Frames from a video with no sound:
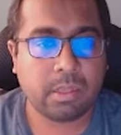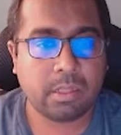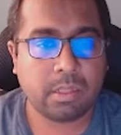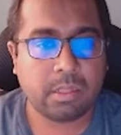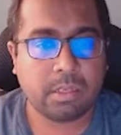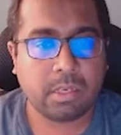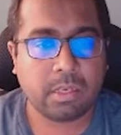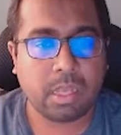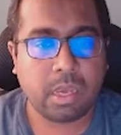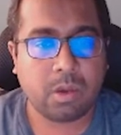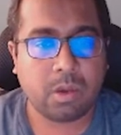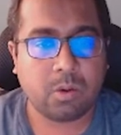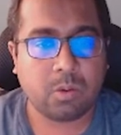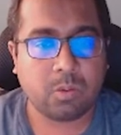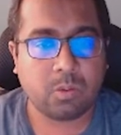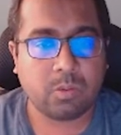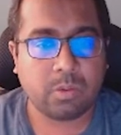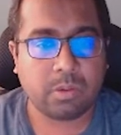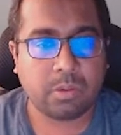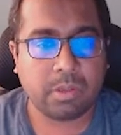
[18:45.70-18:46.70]

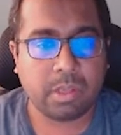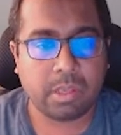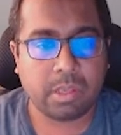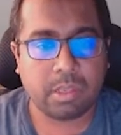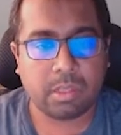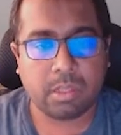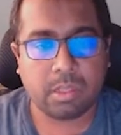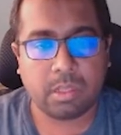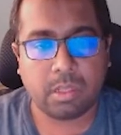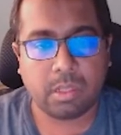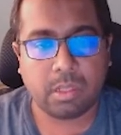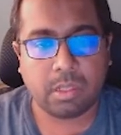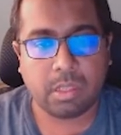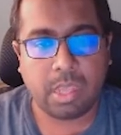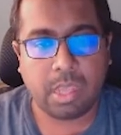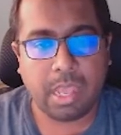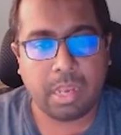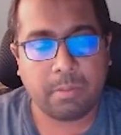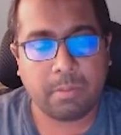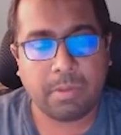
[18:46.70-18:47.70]
Now,
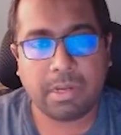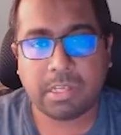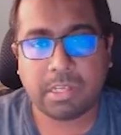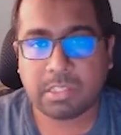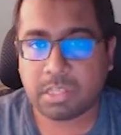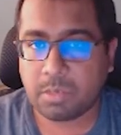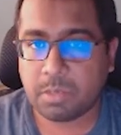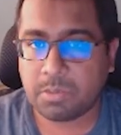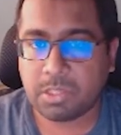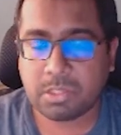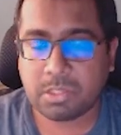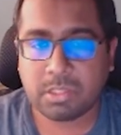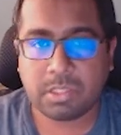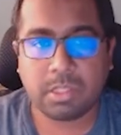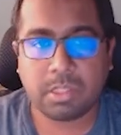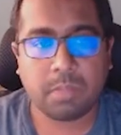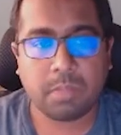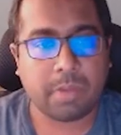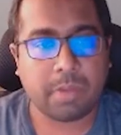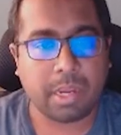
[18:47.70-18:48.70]
element descriptions in
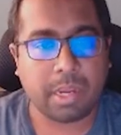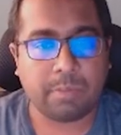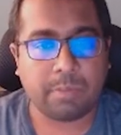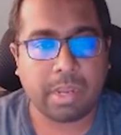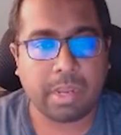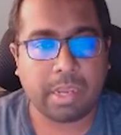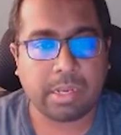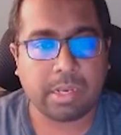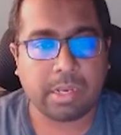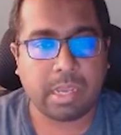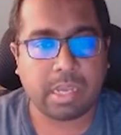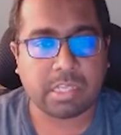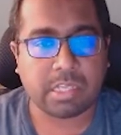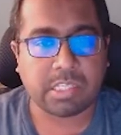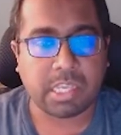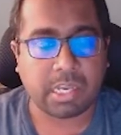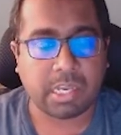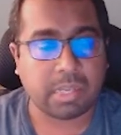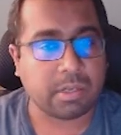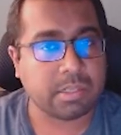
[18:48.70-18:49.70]
the pipeline are
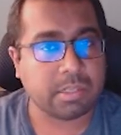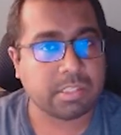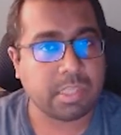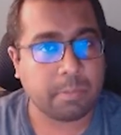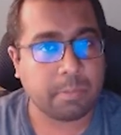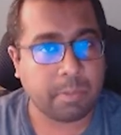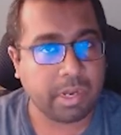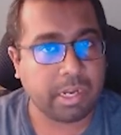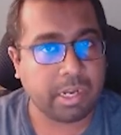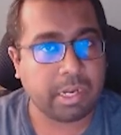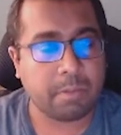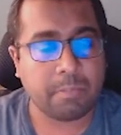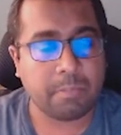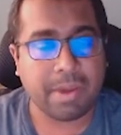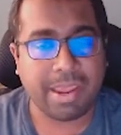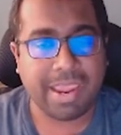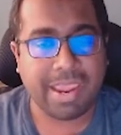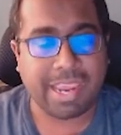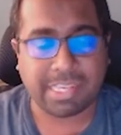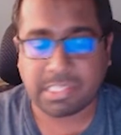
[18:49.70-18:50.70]
separated
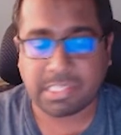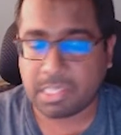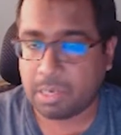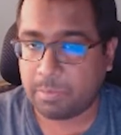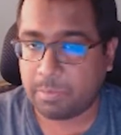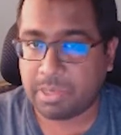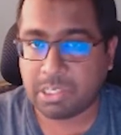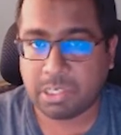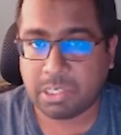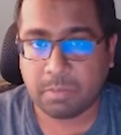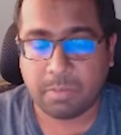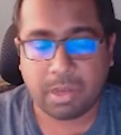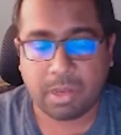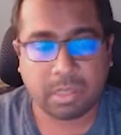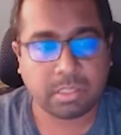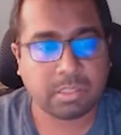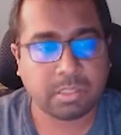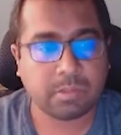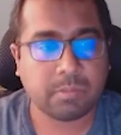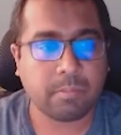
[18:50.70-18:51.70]
by exclamation
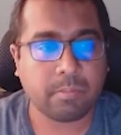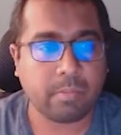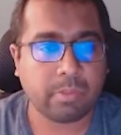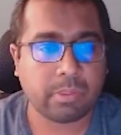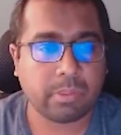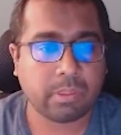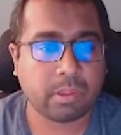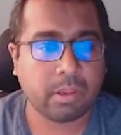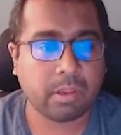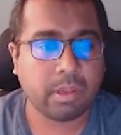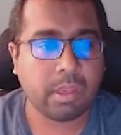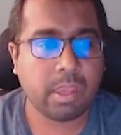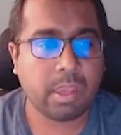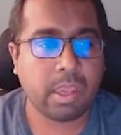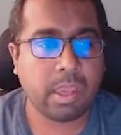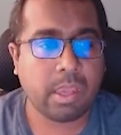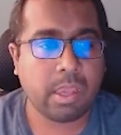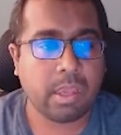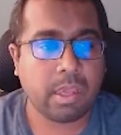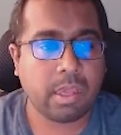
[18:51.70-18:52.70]
marks.
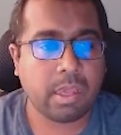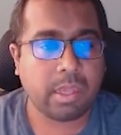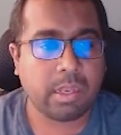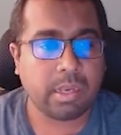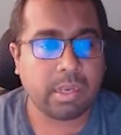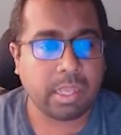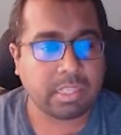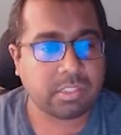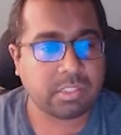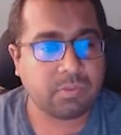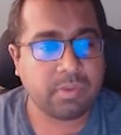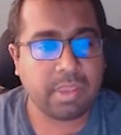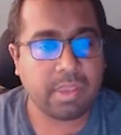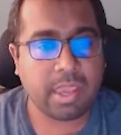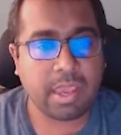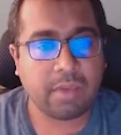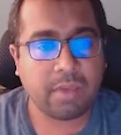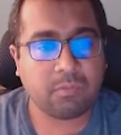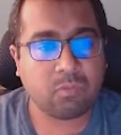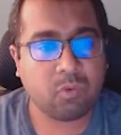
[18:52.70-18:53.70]
Next, we
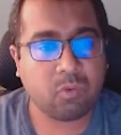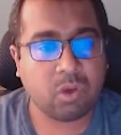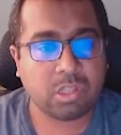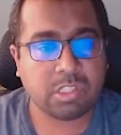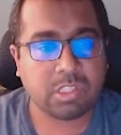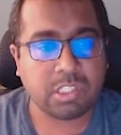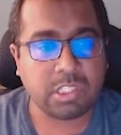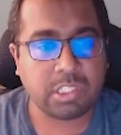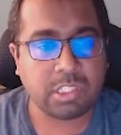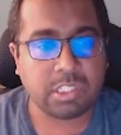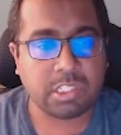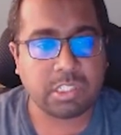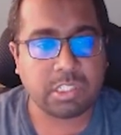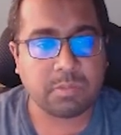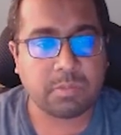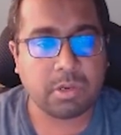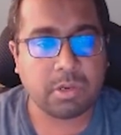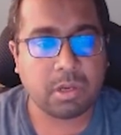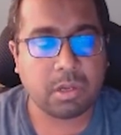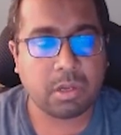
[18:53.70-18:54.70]
have what
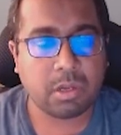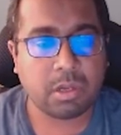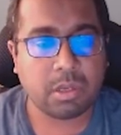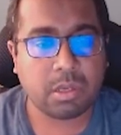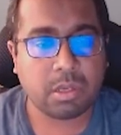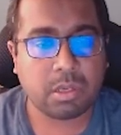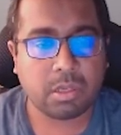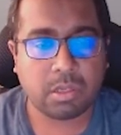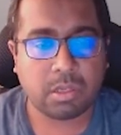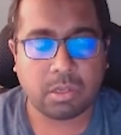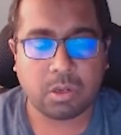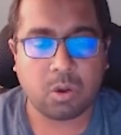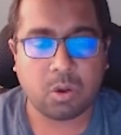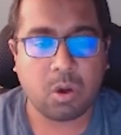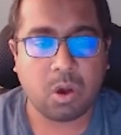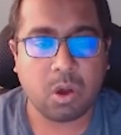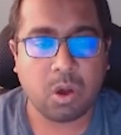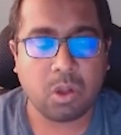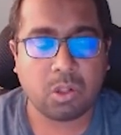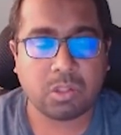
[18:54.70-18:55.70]
GStreamer
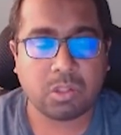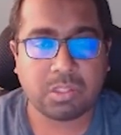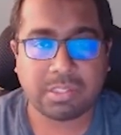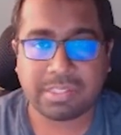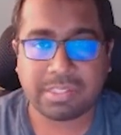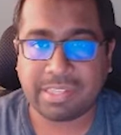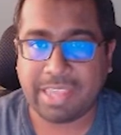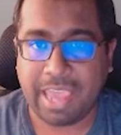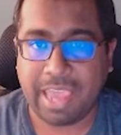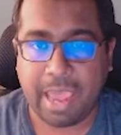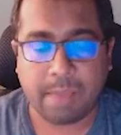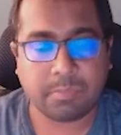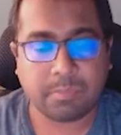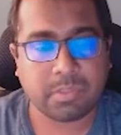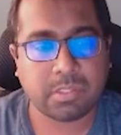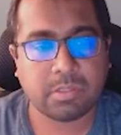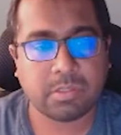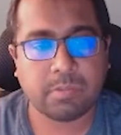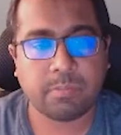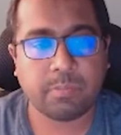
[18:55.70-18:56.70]
calls
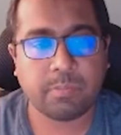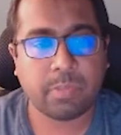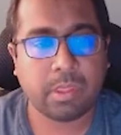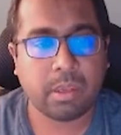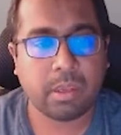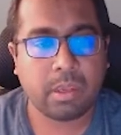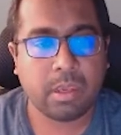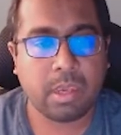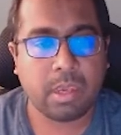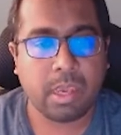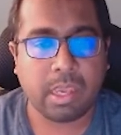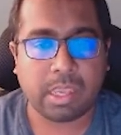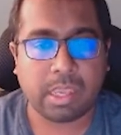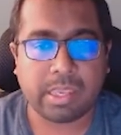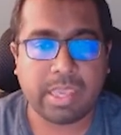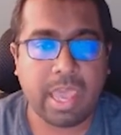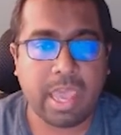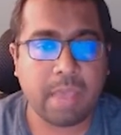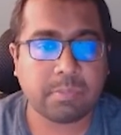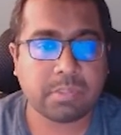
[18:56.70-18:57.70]
caps. A
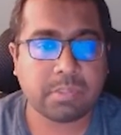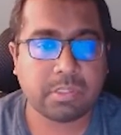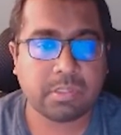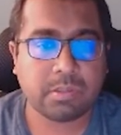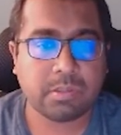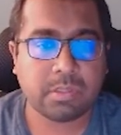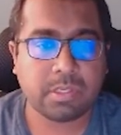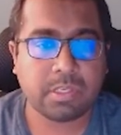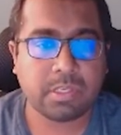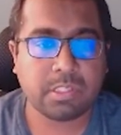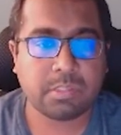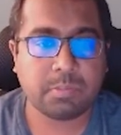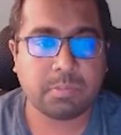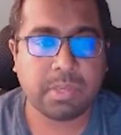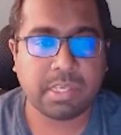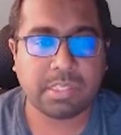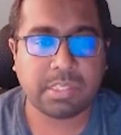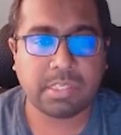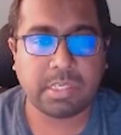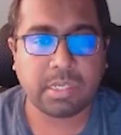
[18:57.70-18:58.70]
caps is
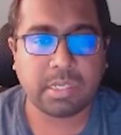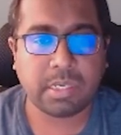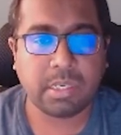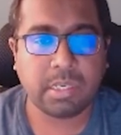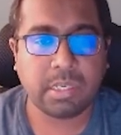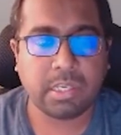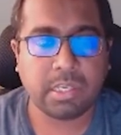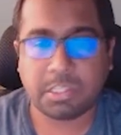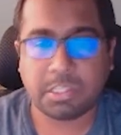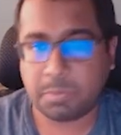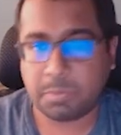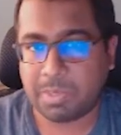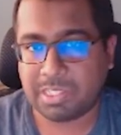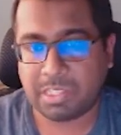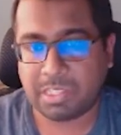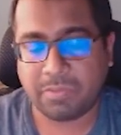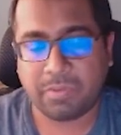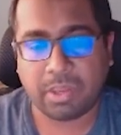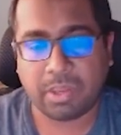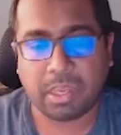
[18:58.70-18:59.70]
basically a
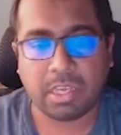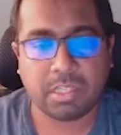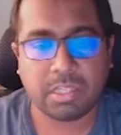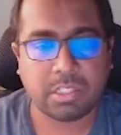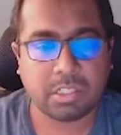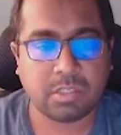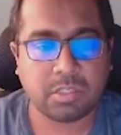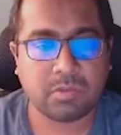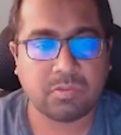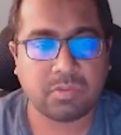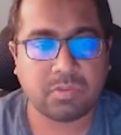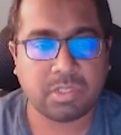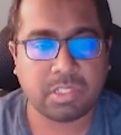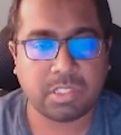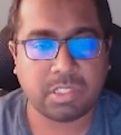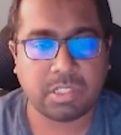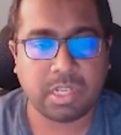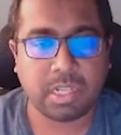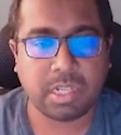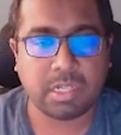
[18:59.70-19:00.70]
specification
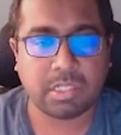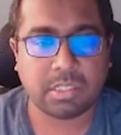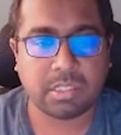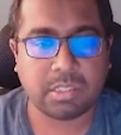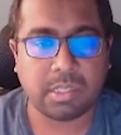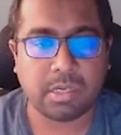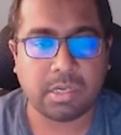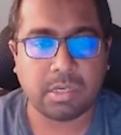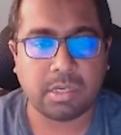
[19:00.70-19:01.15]
which tells the